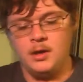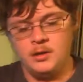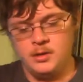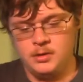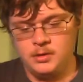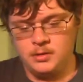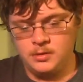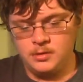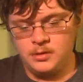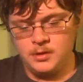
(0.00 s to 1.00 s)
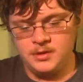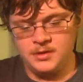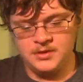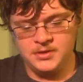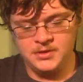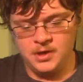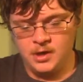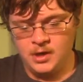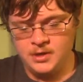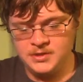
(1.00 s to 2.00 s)
uh, this
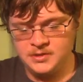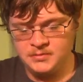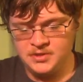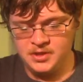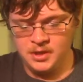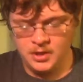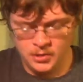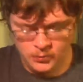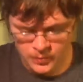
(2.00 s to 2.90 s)
awesome sticker